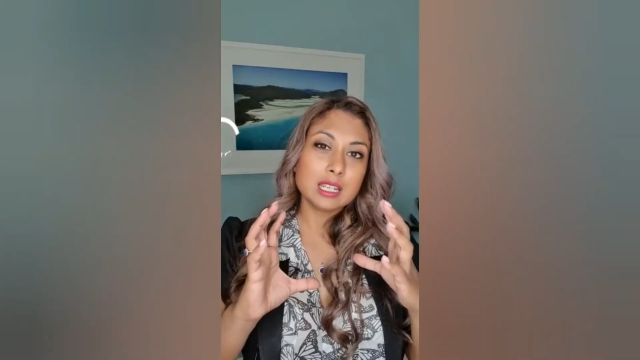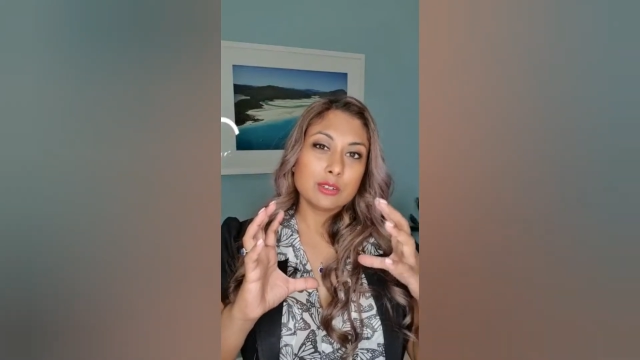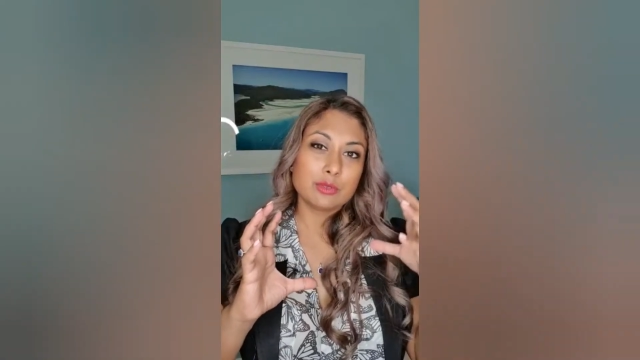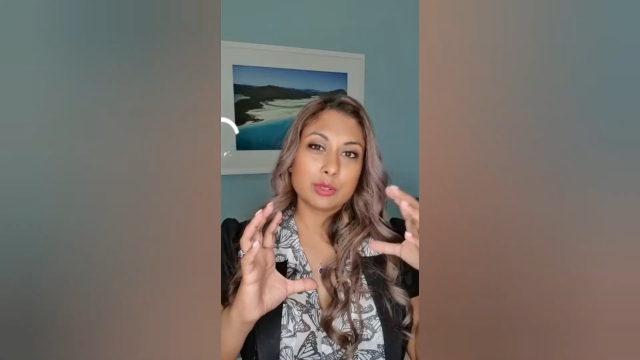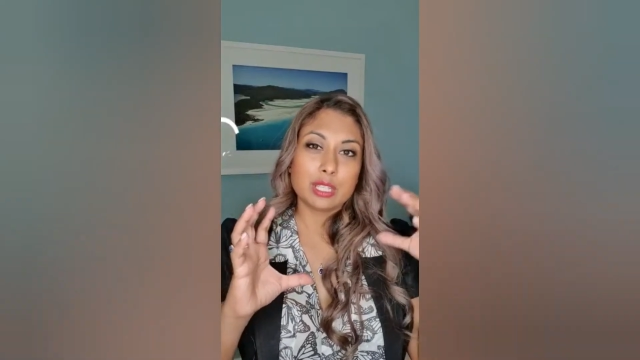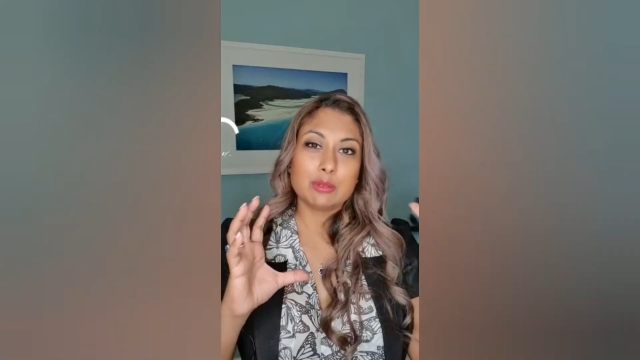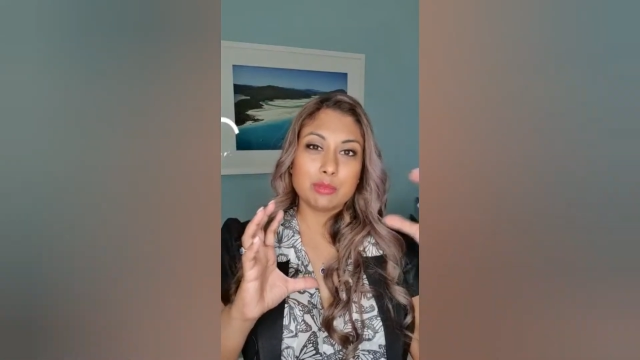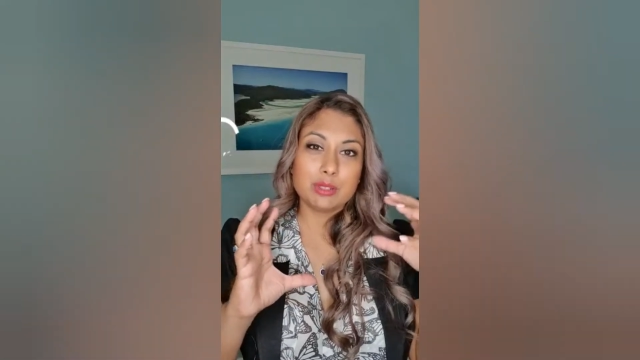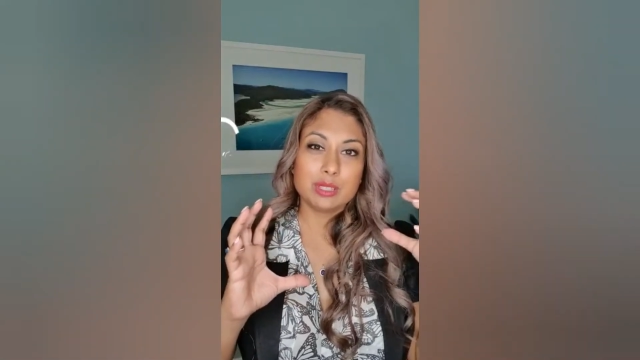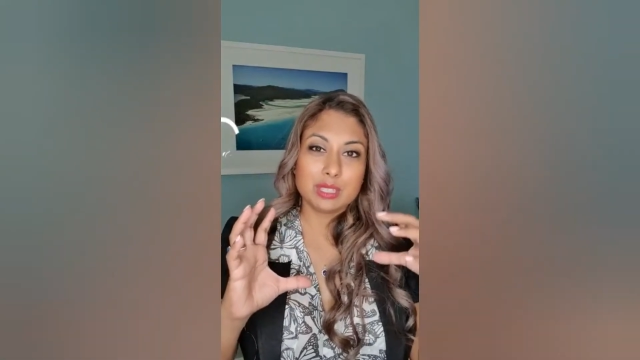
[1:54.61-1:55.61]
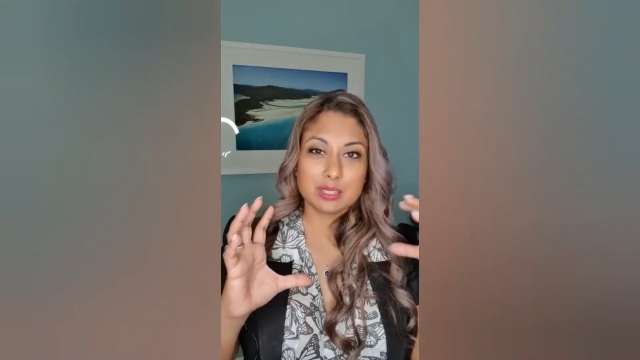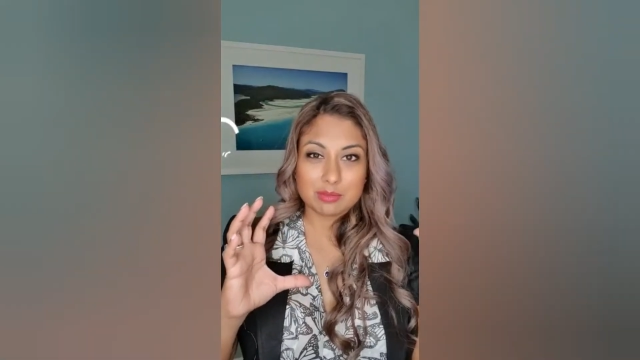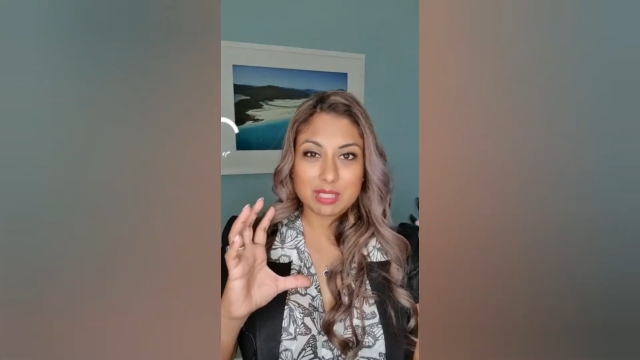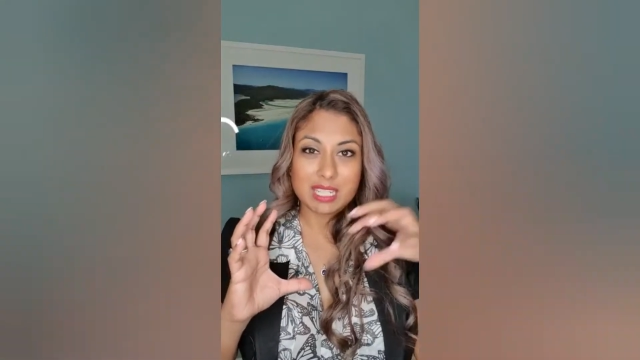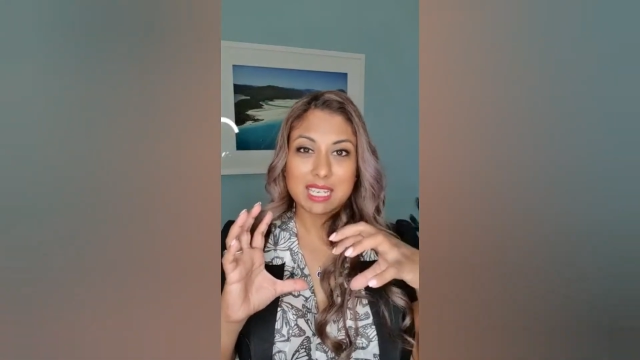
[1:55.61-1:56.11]
for the immune system
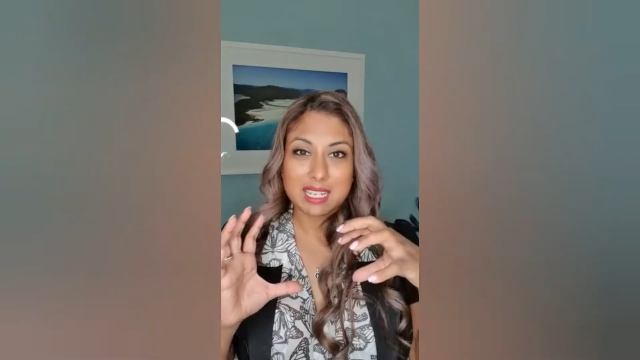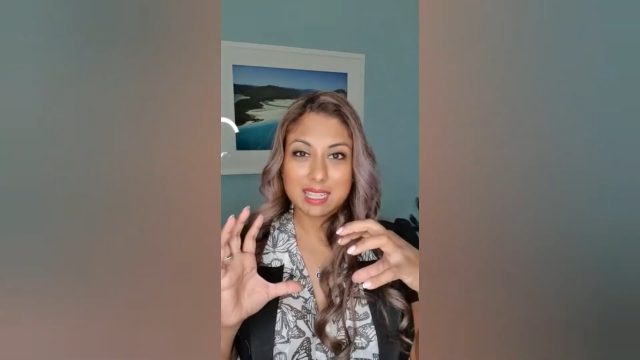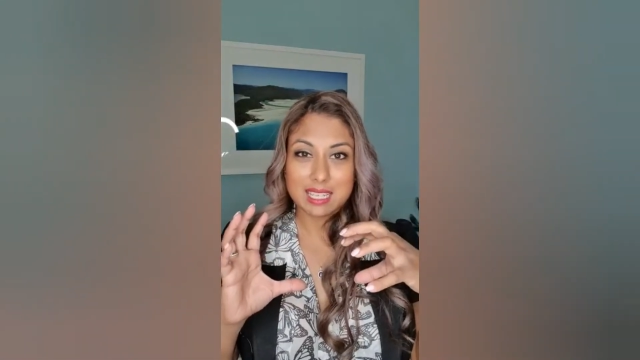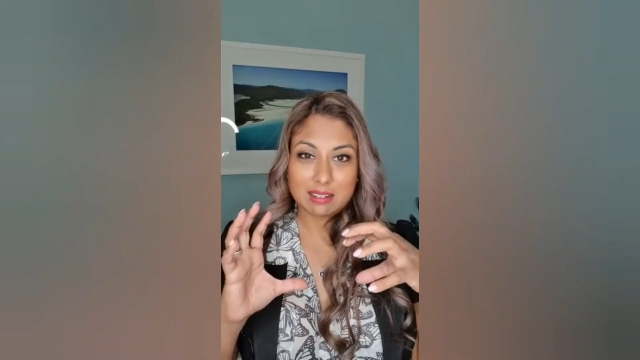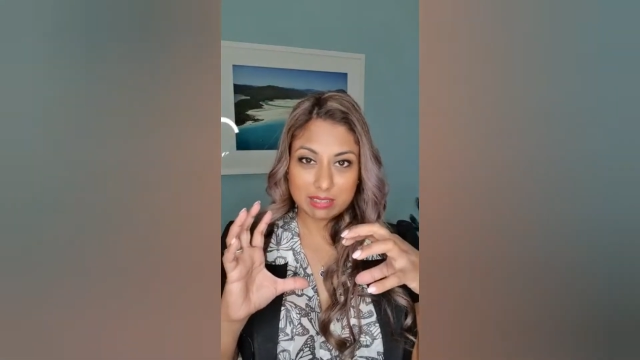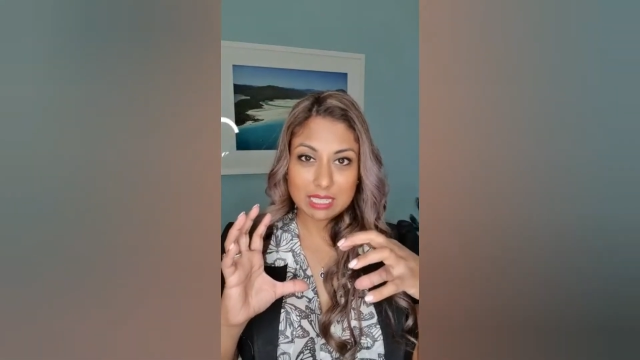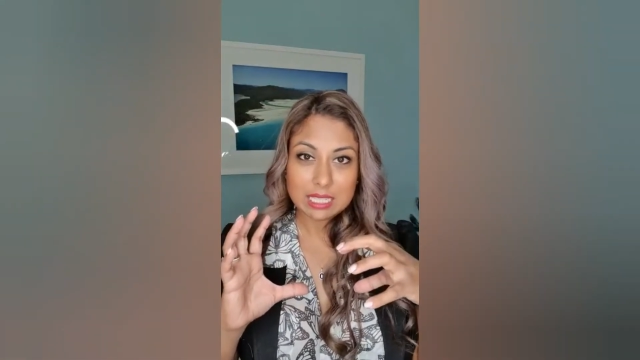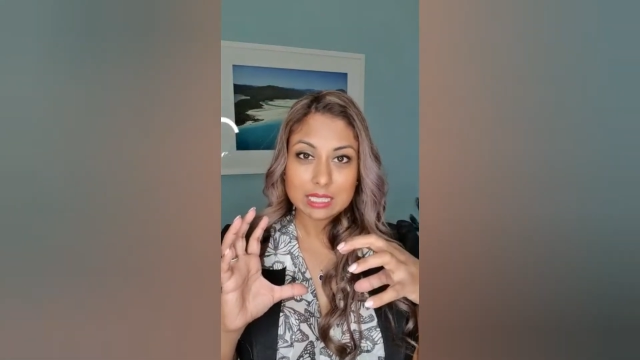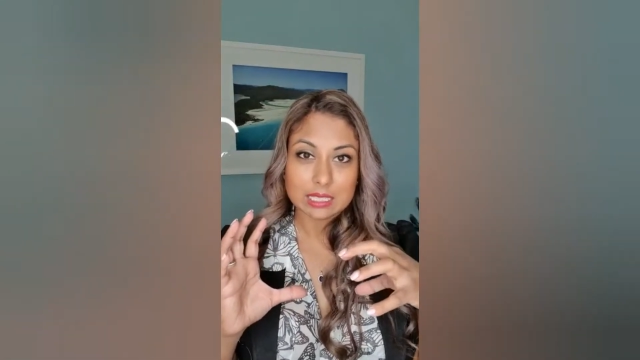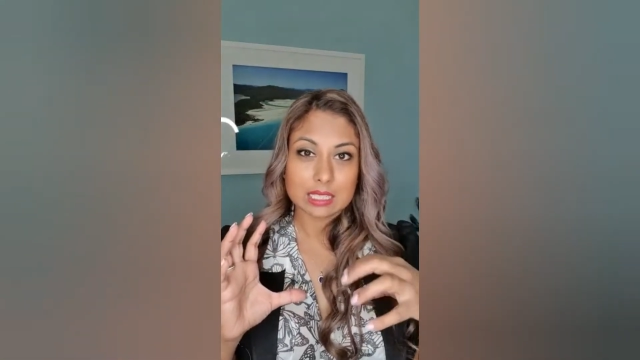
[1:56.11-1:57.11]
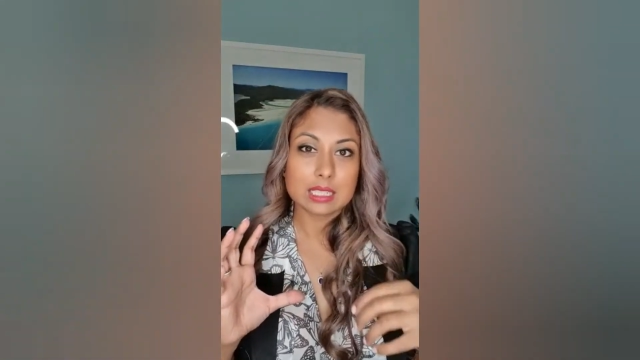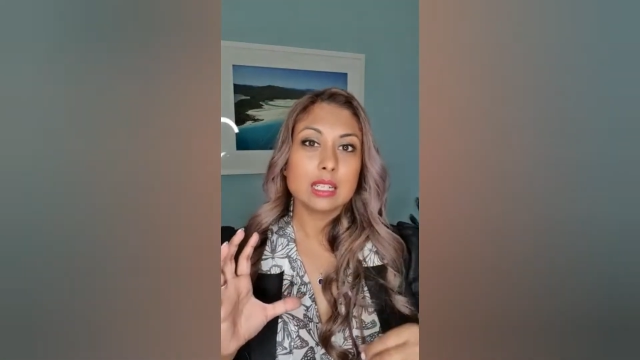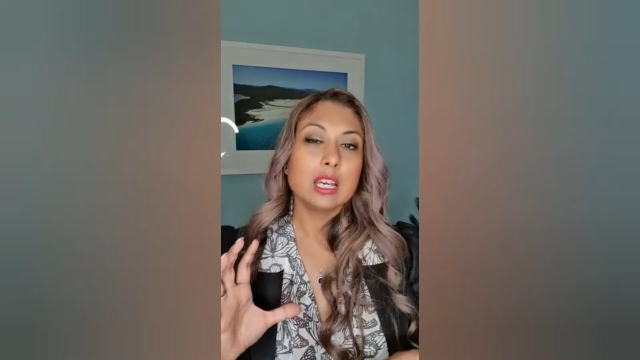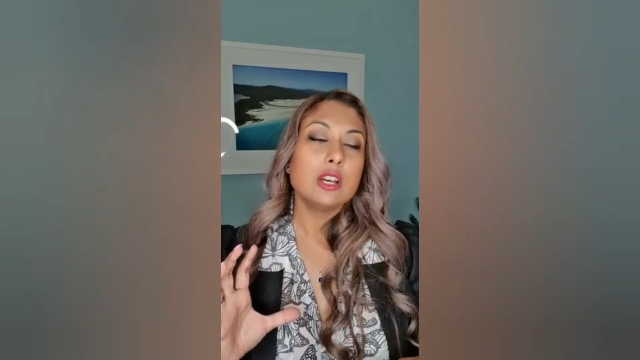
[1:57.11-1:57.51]
to get in there and kill it.